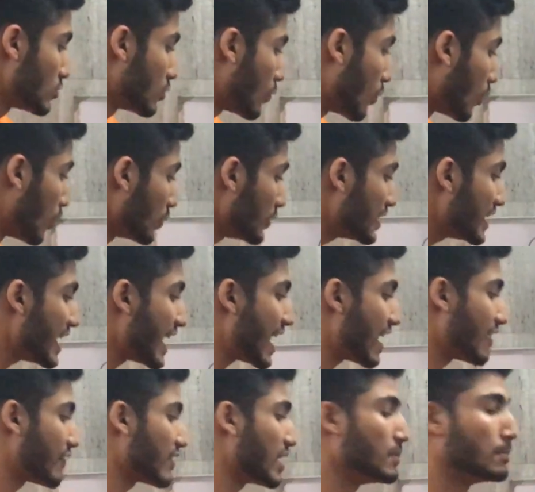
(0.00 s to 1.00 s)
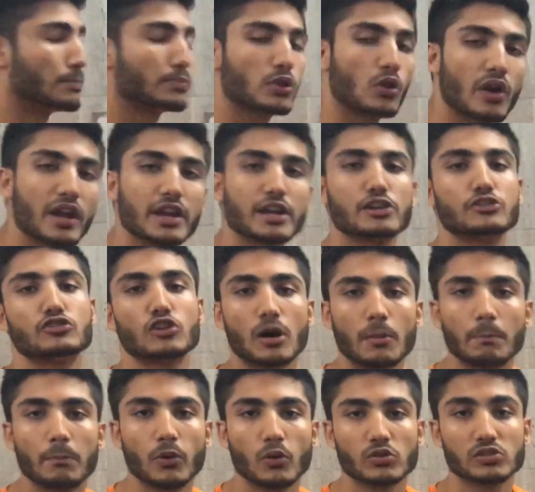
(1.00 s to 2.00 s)
you only have employer
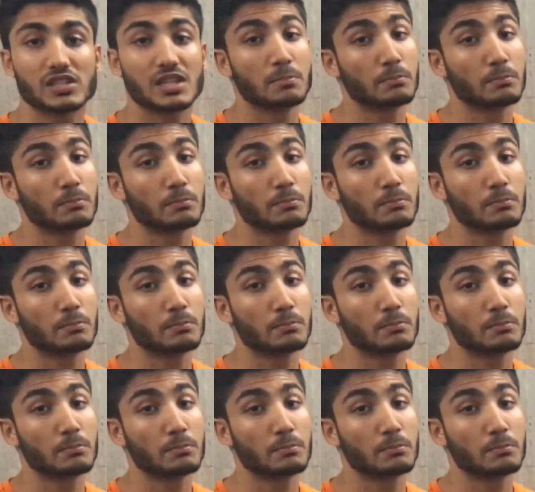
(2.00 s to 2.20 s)
job posts.